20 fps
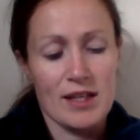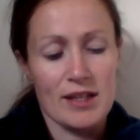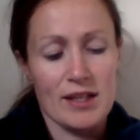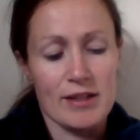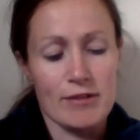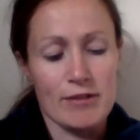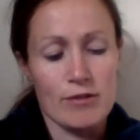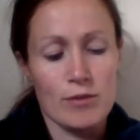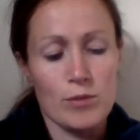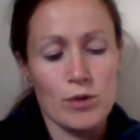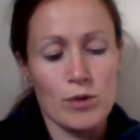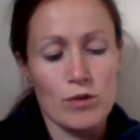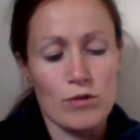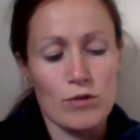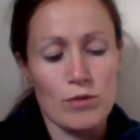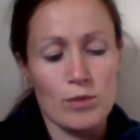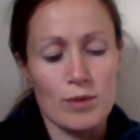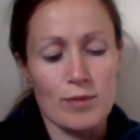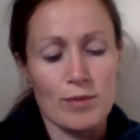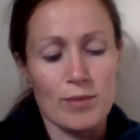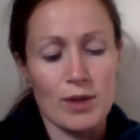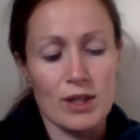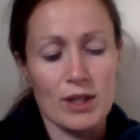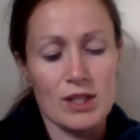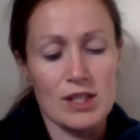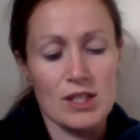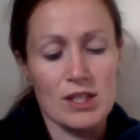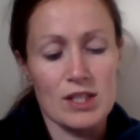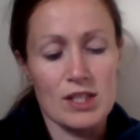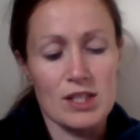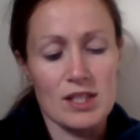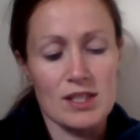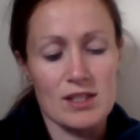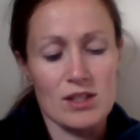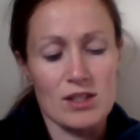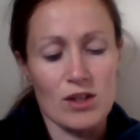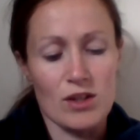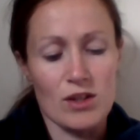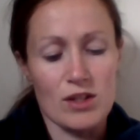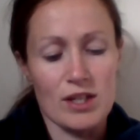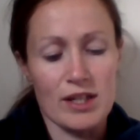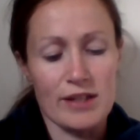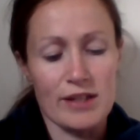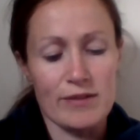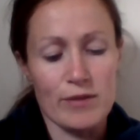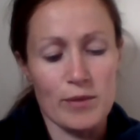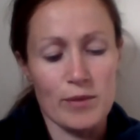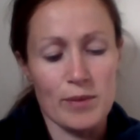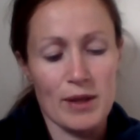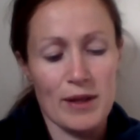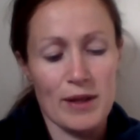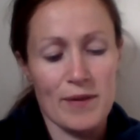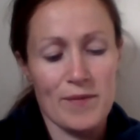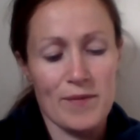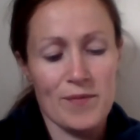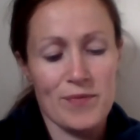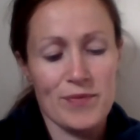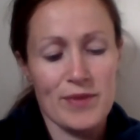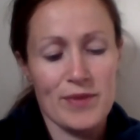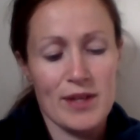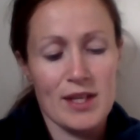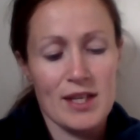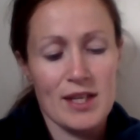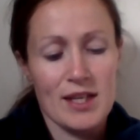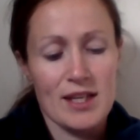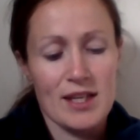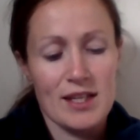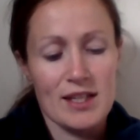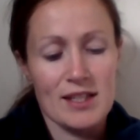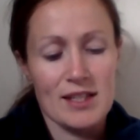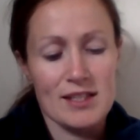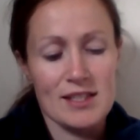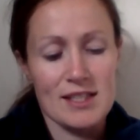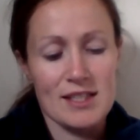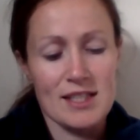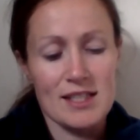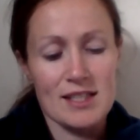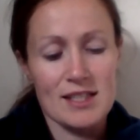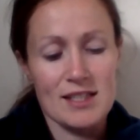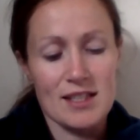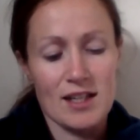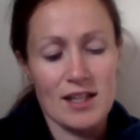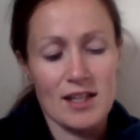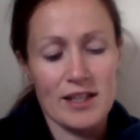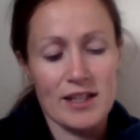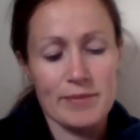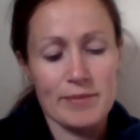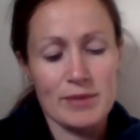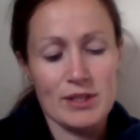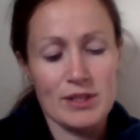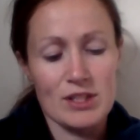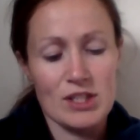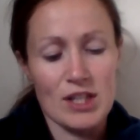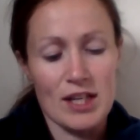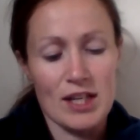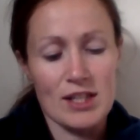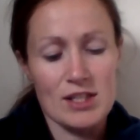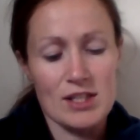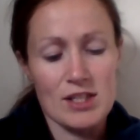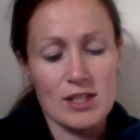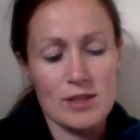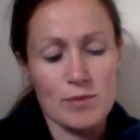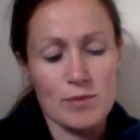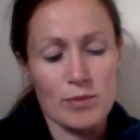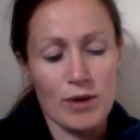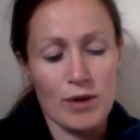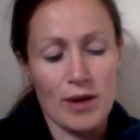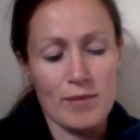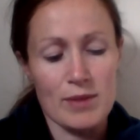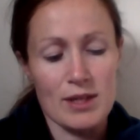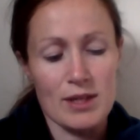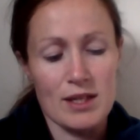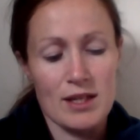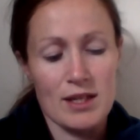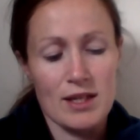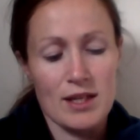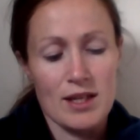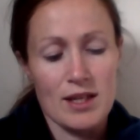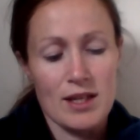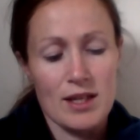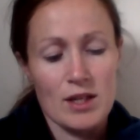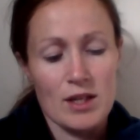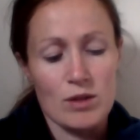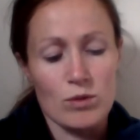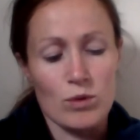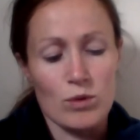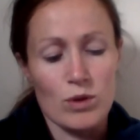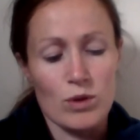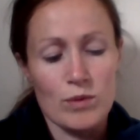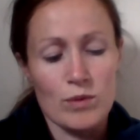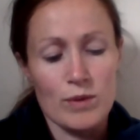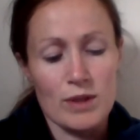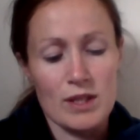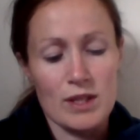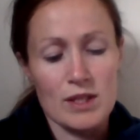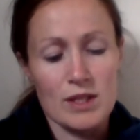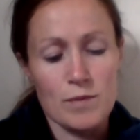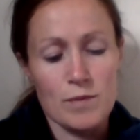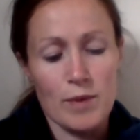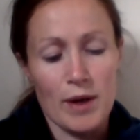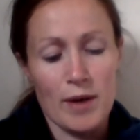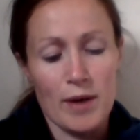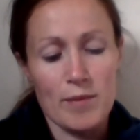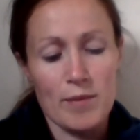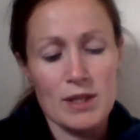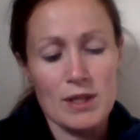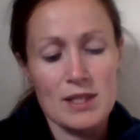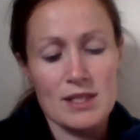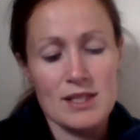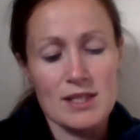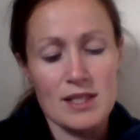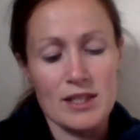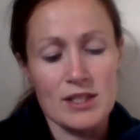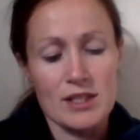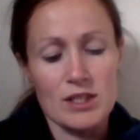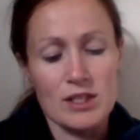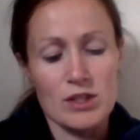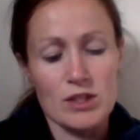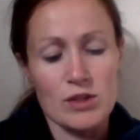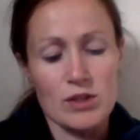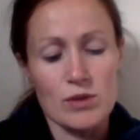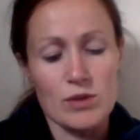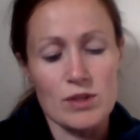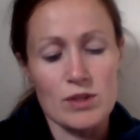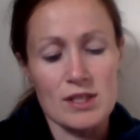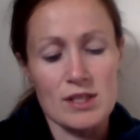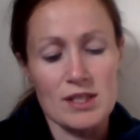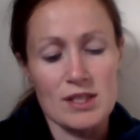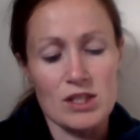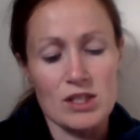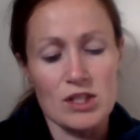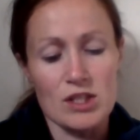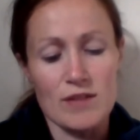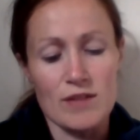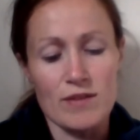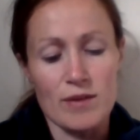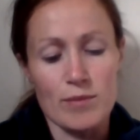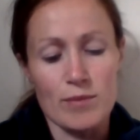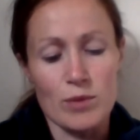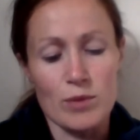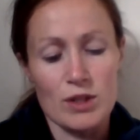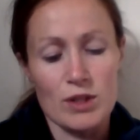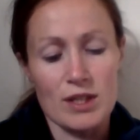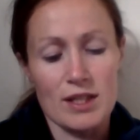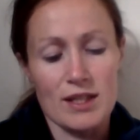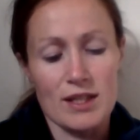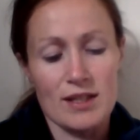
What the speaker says: Irremovable bondage is not here for me. Indeed, I am the changeless Brahman. One with this permanent certitude is a Jivan Mukta.